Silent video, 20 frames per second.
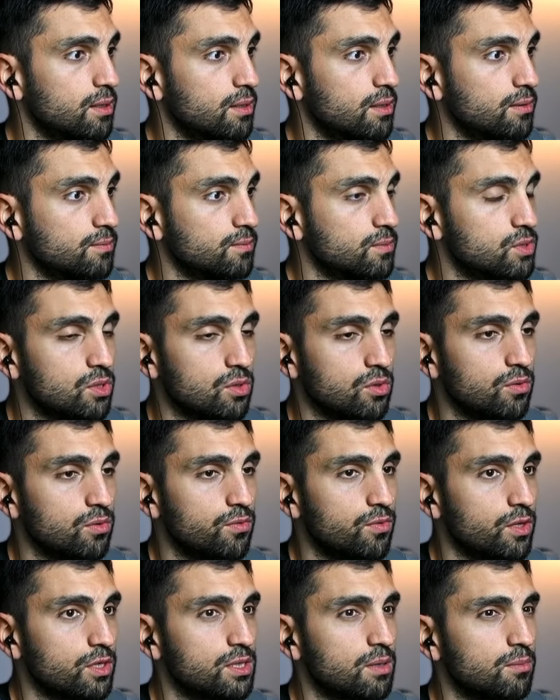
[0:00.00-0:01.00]
So,
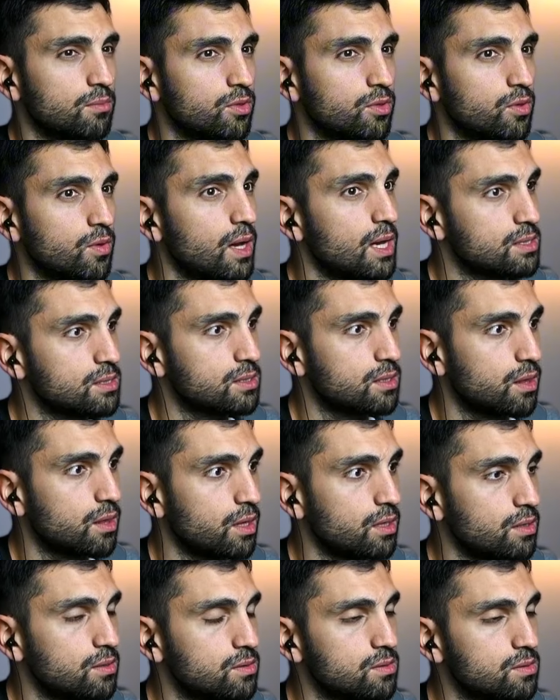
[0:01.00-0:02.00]
for example, you ask
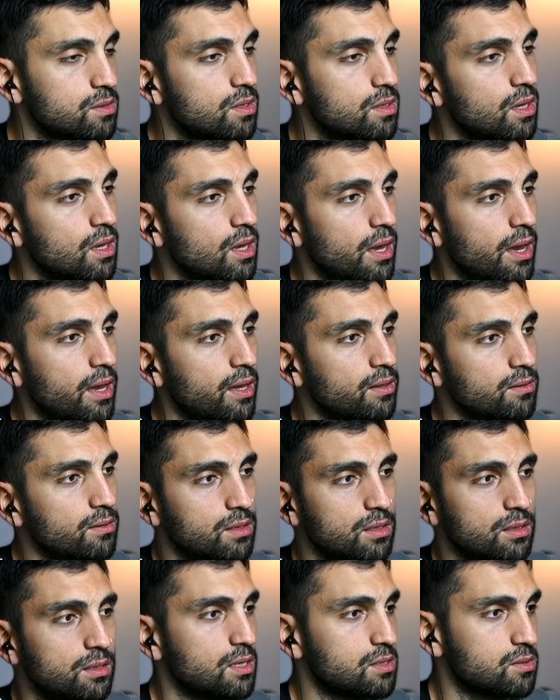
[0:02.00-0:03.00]
things and he
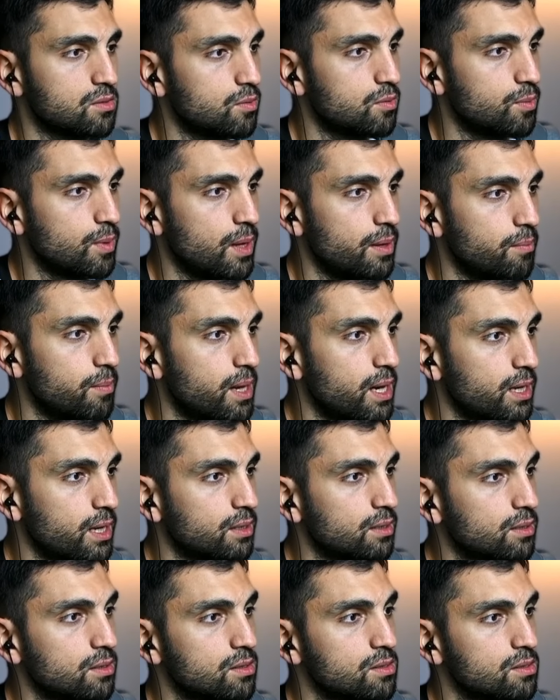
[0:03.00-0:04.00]
doesn't reply back.
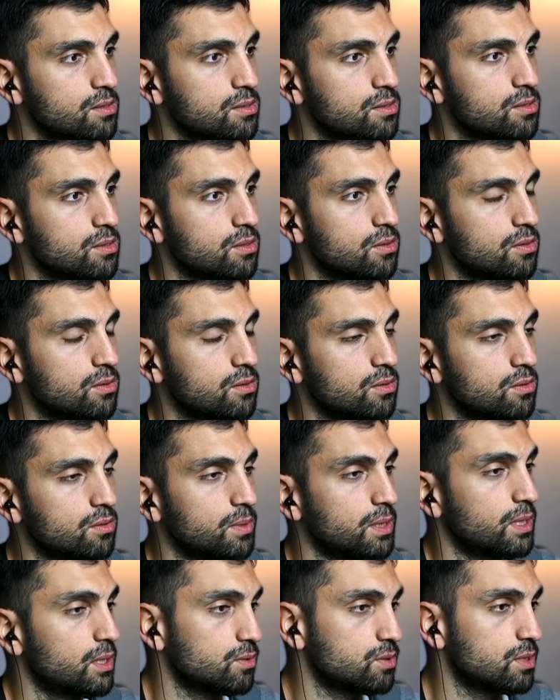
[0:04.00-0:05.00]
So,
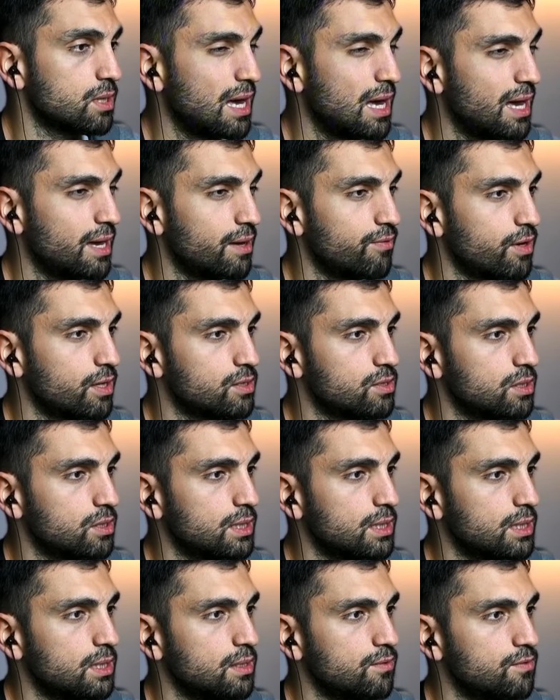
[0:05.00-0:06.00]
because I've
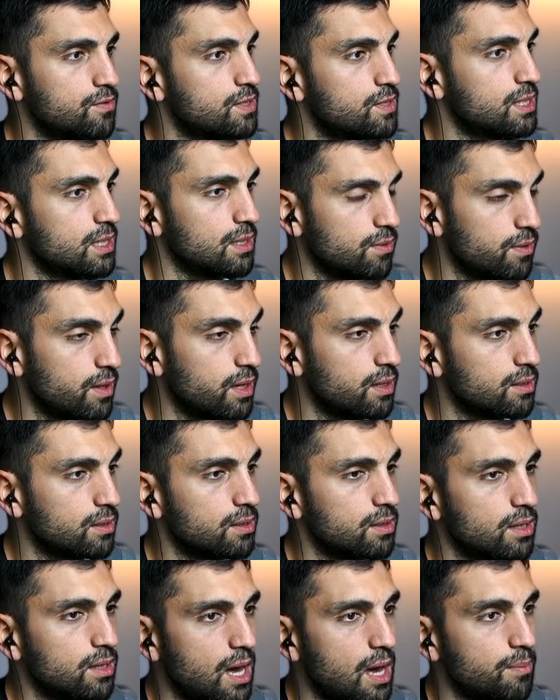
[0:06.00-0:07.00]
actually seen that
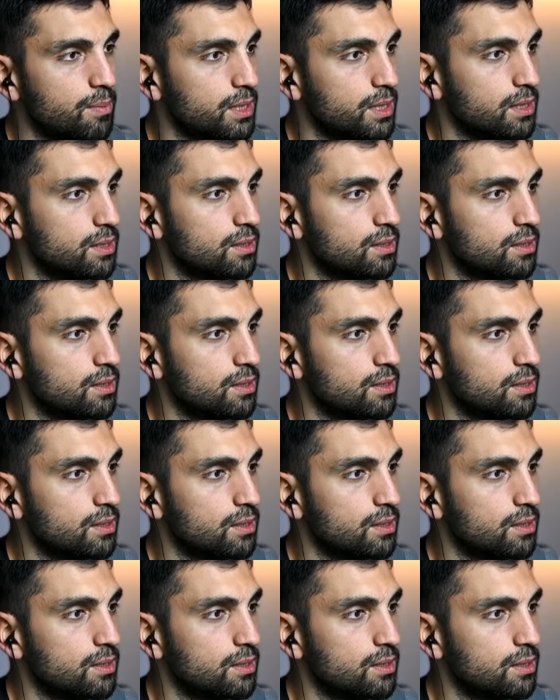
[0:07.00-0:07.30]
happening.